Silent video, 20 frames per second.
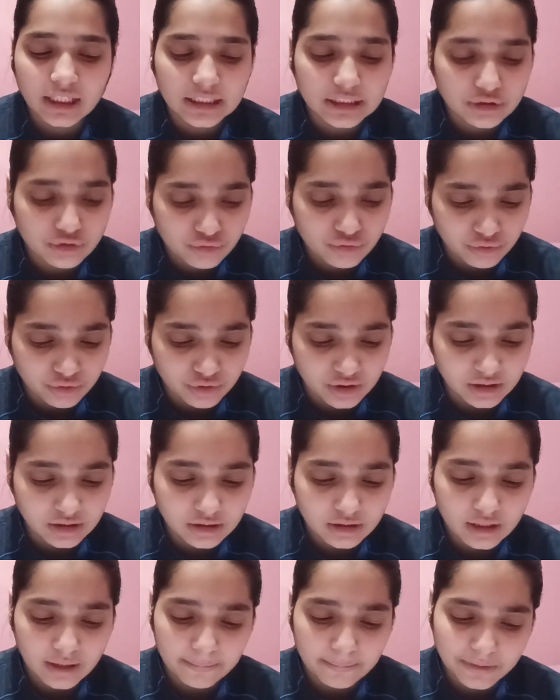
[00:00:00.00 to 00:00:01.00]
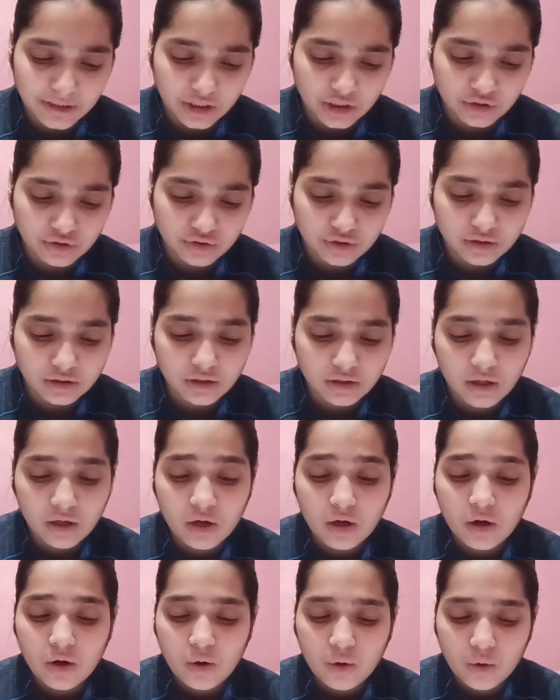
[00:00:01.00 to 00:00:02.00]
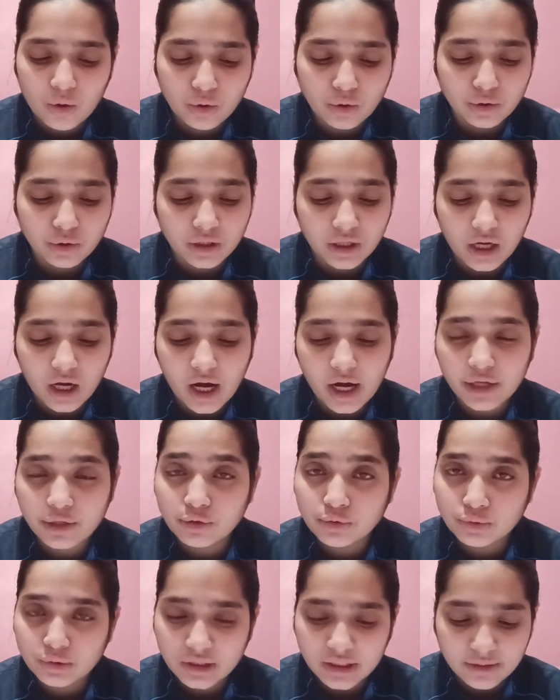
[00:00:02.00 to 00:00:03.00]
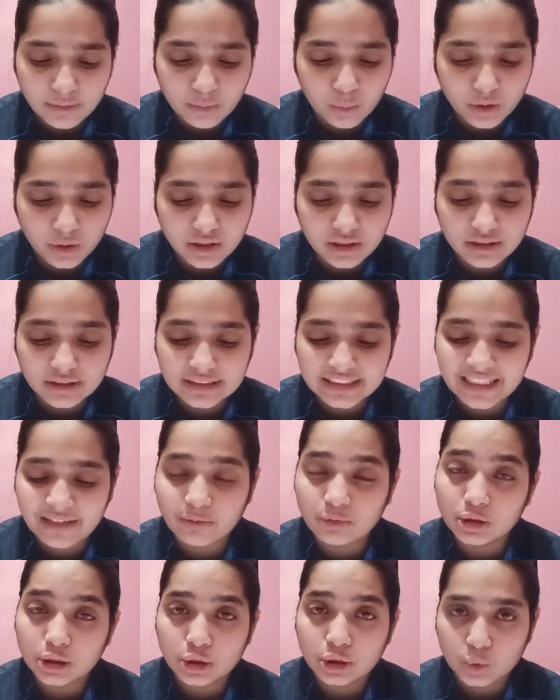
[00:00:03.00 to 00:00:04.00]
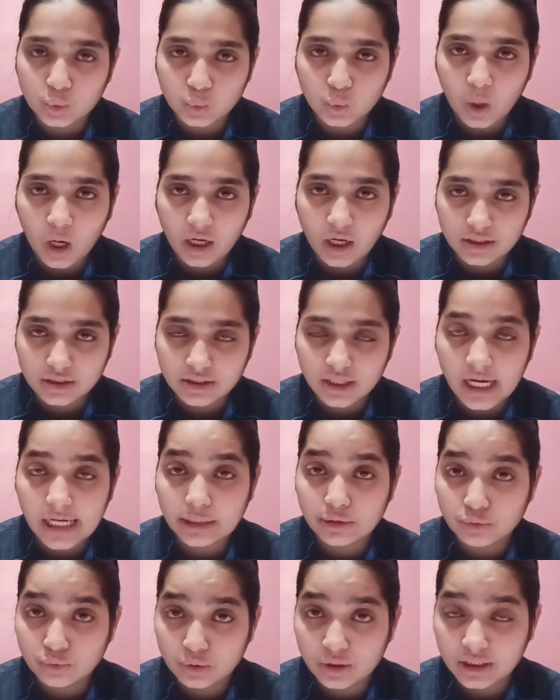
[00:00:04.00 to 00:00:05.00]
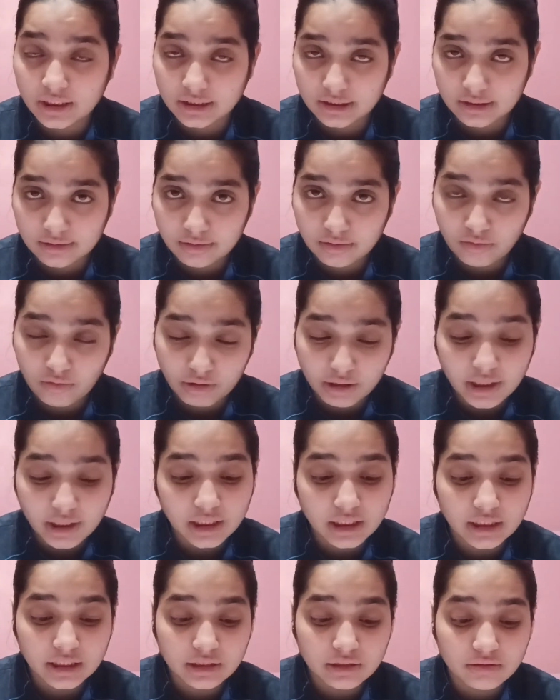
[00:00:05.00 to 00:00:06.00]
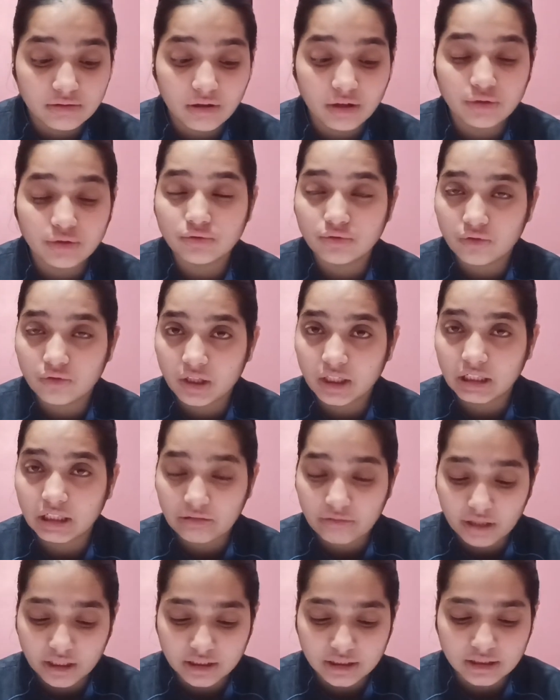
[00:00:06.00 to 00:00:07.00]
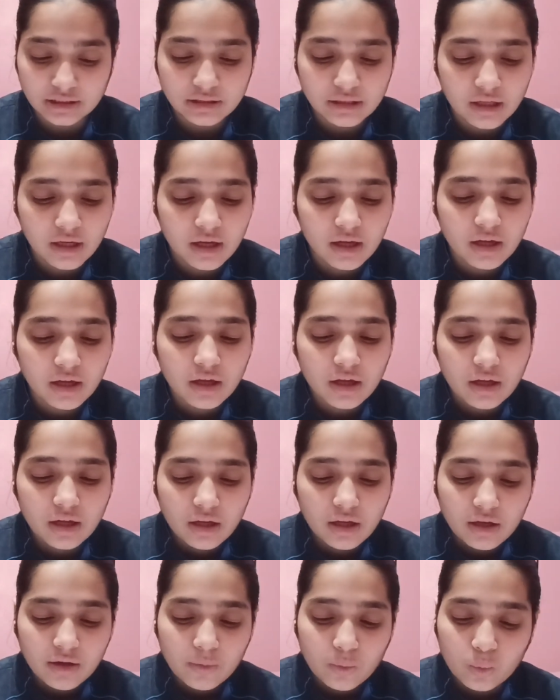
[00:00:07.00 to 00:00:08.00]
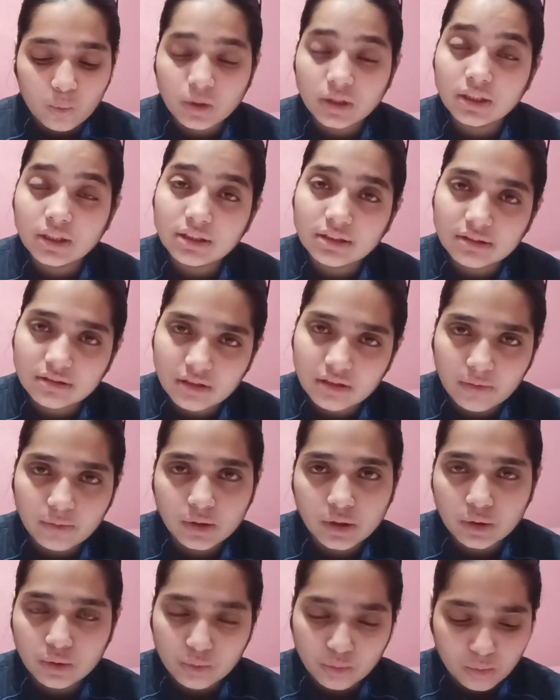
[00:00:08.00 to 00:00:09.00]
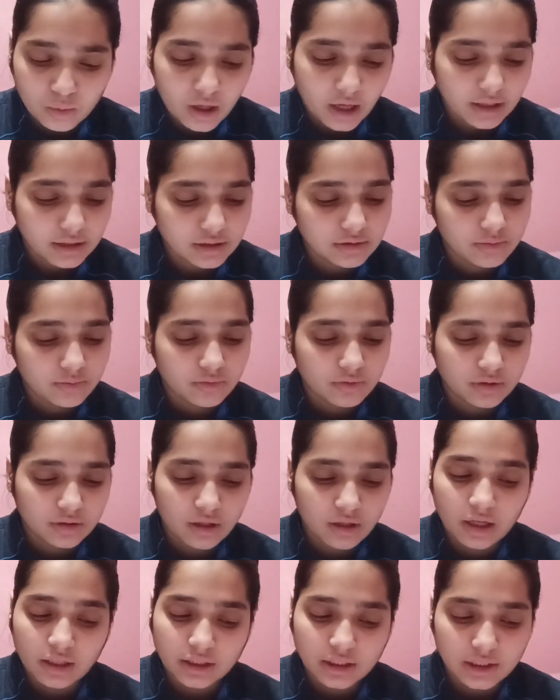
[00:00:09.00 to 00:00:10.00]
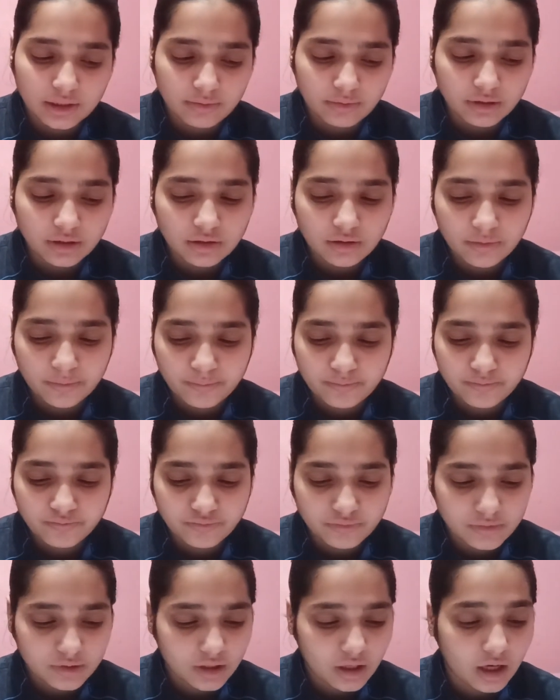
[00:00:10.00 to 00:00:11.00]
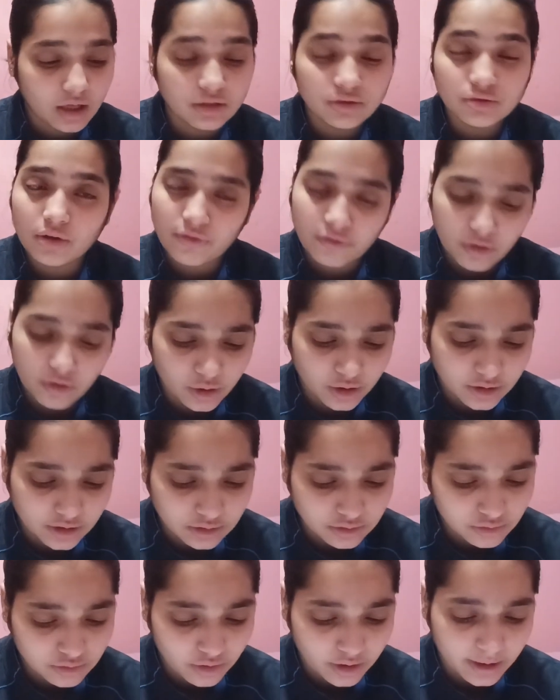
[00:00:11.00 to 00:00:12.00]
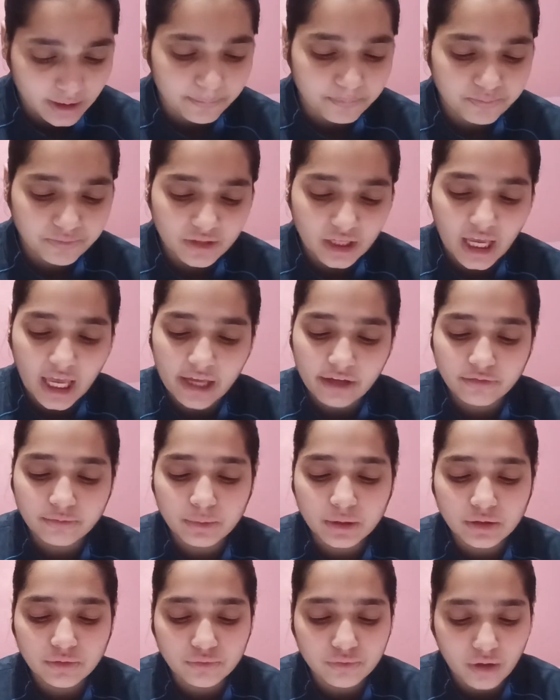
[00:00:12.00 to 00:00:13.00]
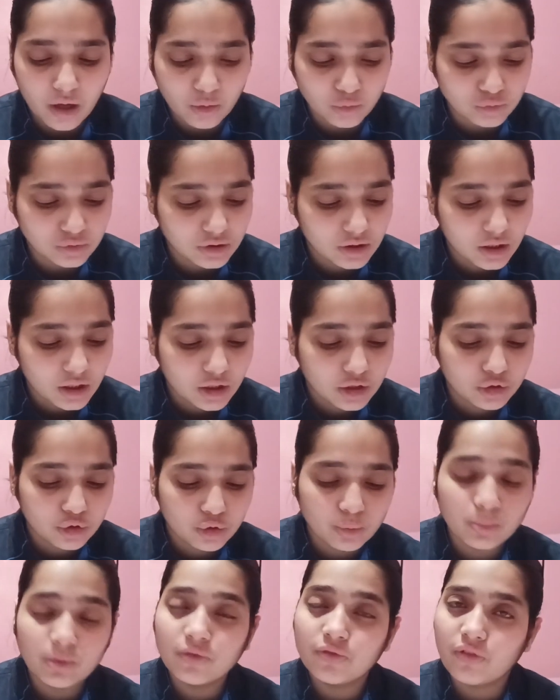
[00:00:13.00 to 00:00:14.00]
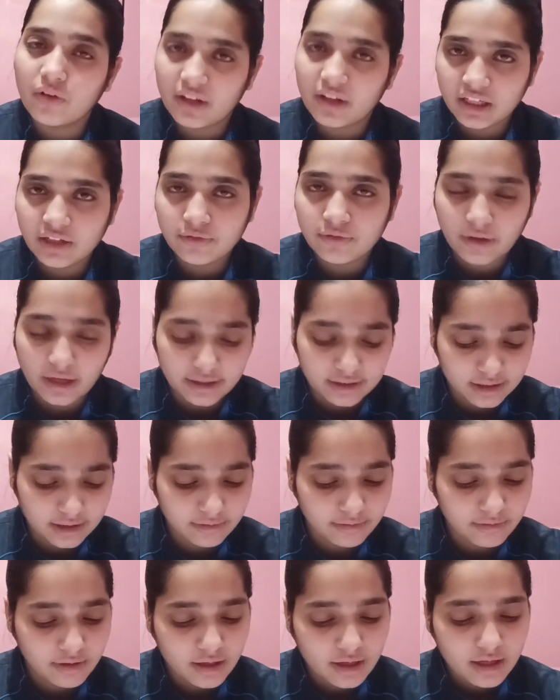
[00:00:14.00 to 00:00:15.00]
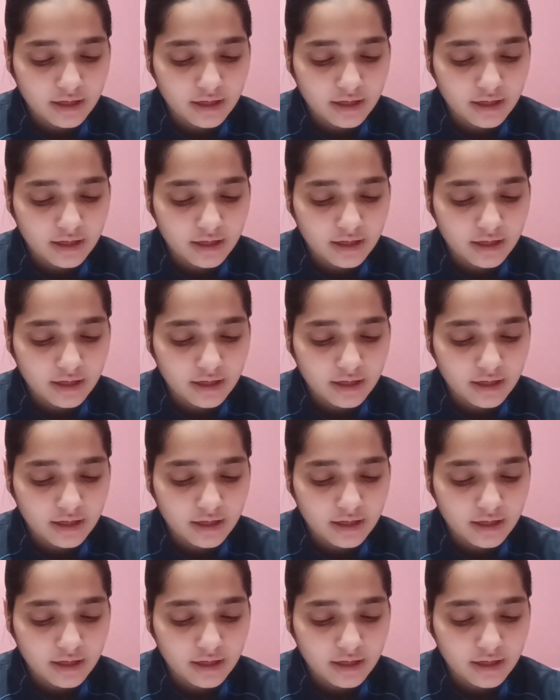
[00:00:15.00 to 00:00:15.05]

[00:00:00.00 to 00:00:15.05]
estrogen combination or IUD within 72 hours. IUDs, okay, intrauterine devices within 72 hours are given, hours of coitus, okay, have been found to be very effective